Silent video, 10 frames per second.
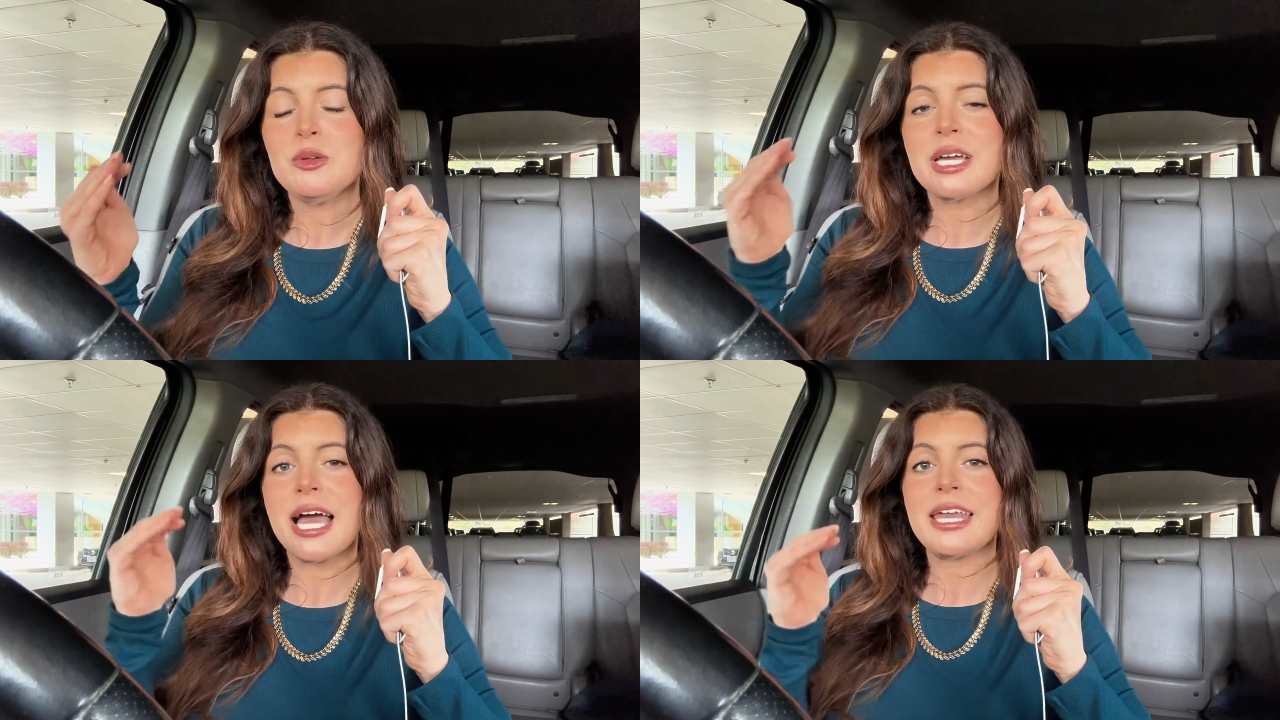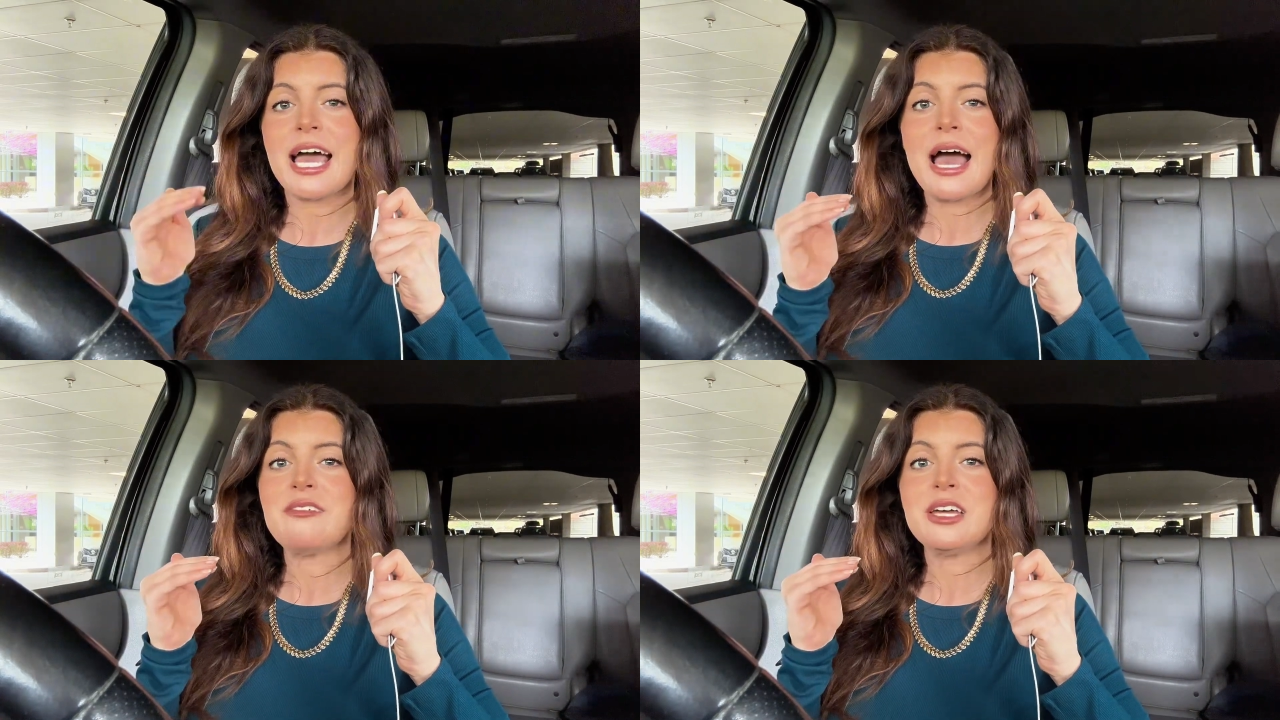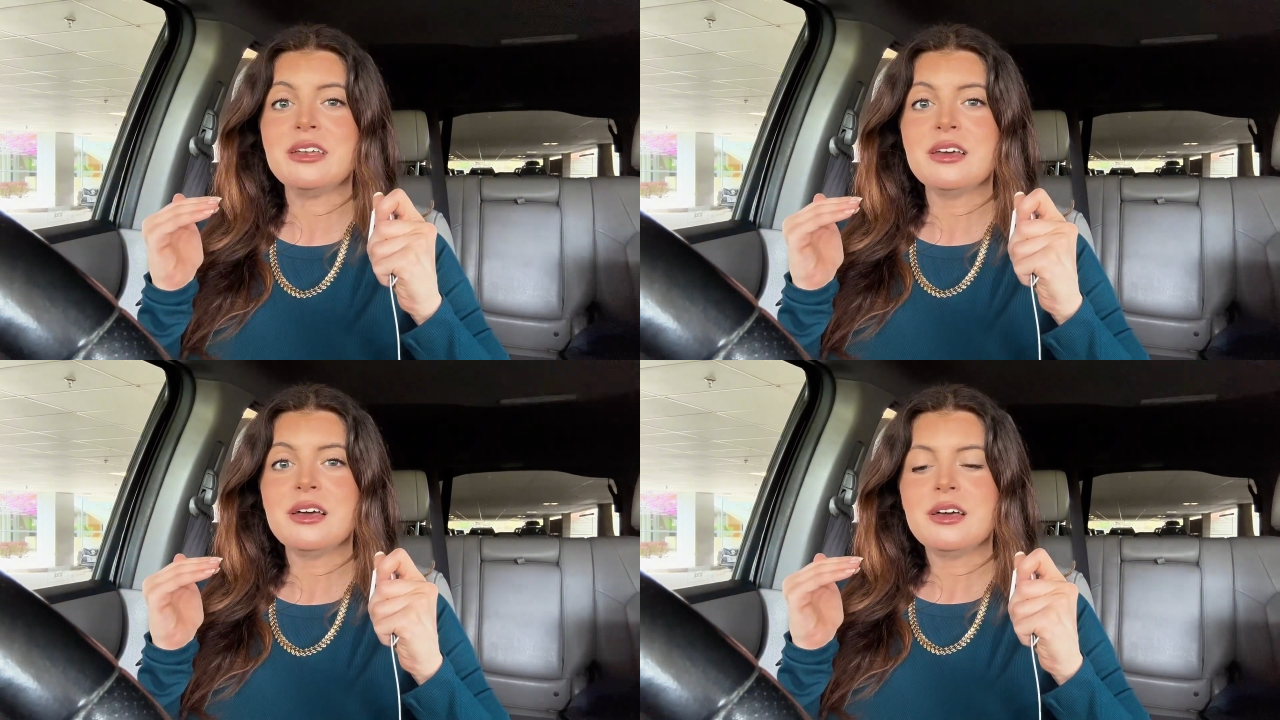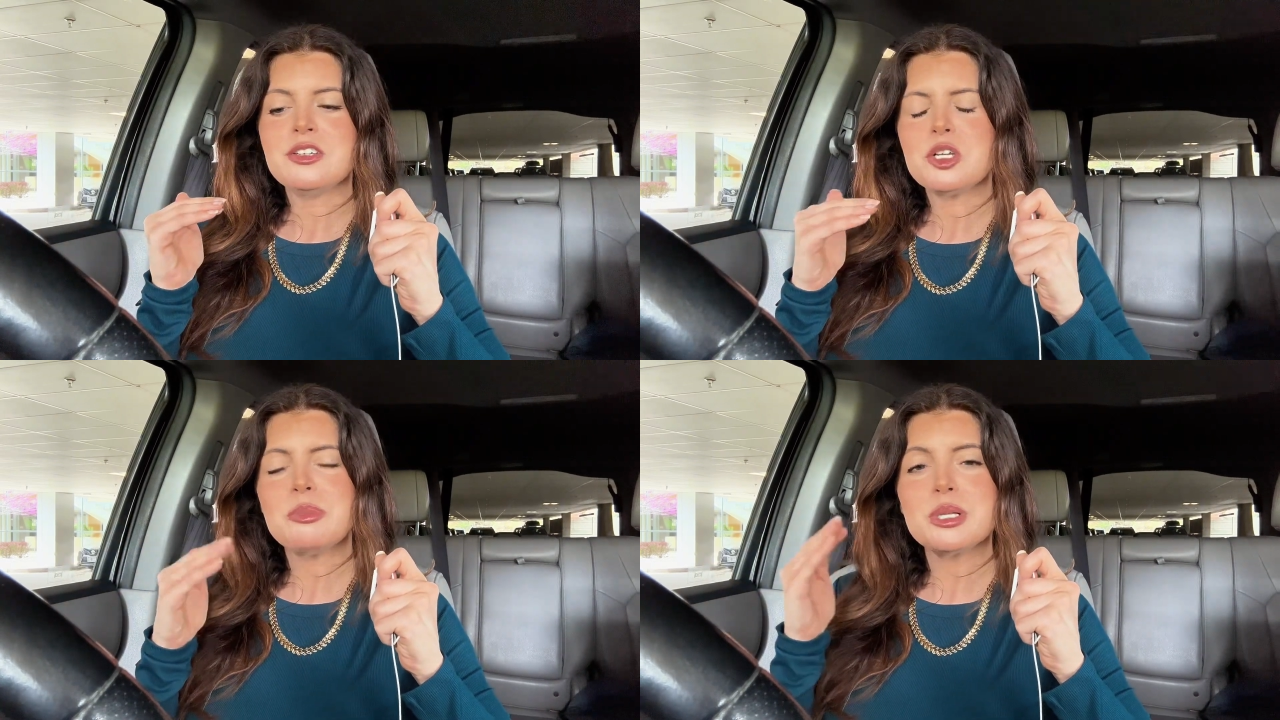can have it,
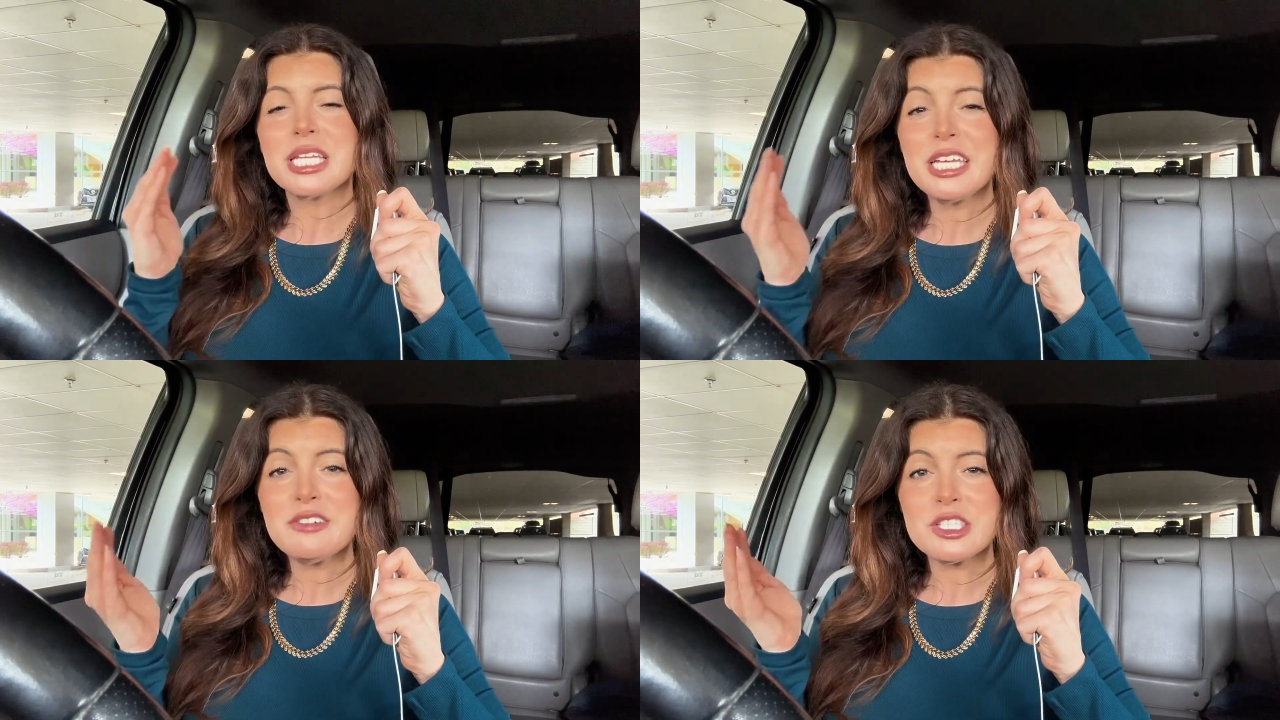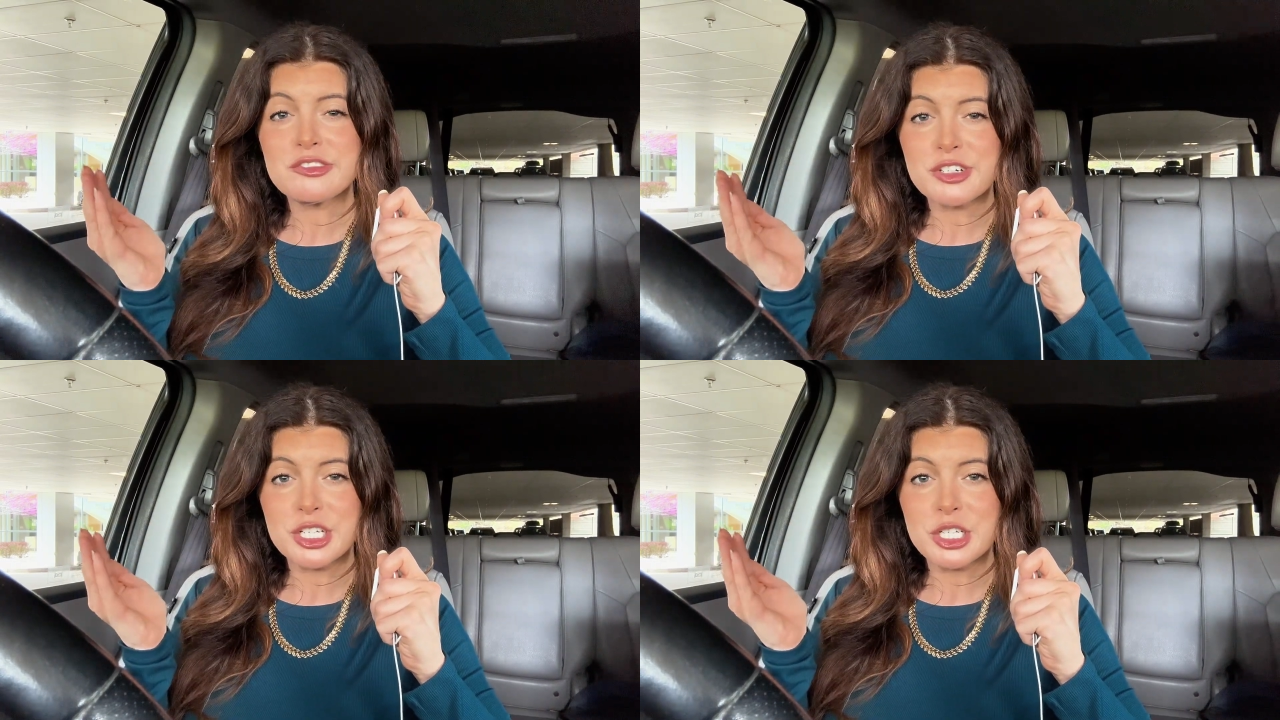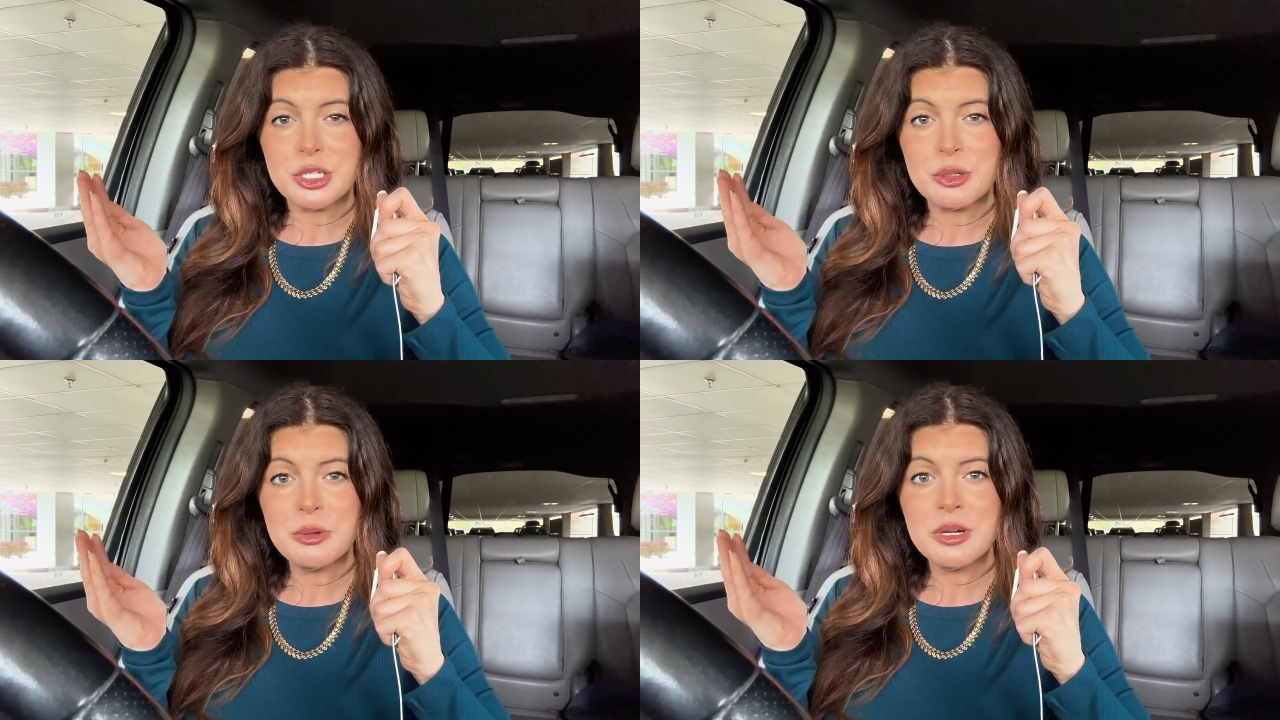to believe it's for you,